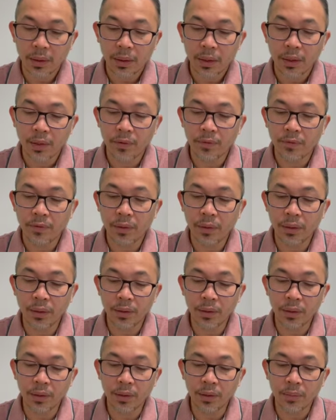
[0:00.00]
If
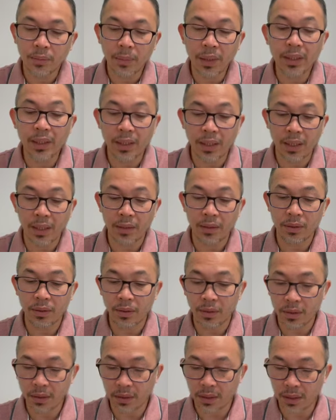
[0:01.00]

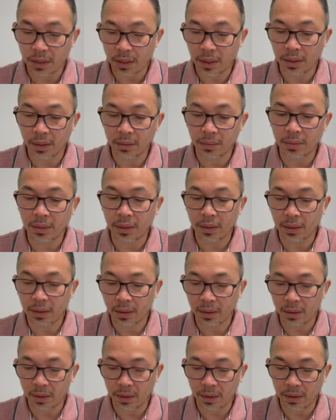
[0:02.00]
medication is another one,
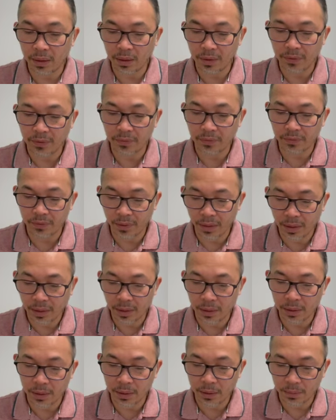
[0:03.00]
if
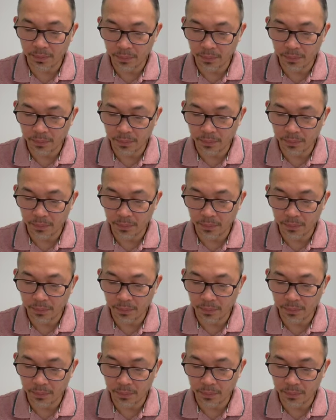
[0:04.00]
they're